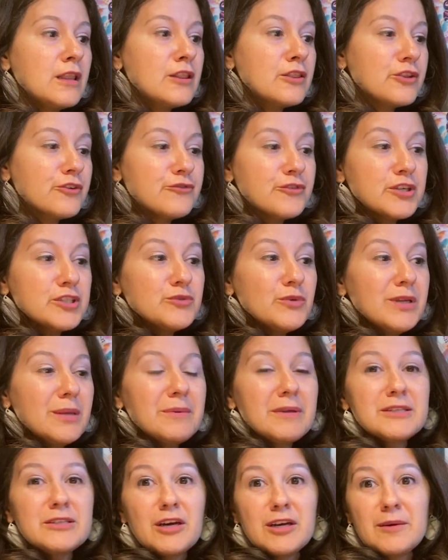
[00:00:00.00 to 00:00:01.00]
the first one I'm
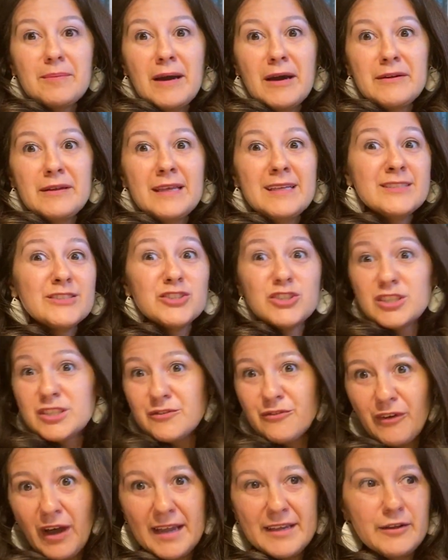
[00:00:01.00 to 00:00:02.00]
going to talk about is just
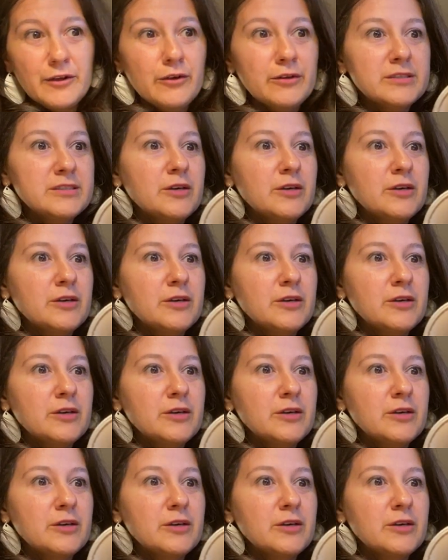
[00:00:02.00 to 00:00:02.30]
vinyl.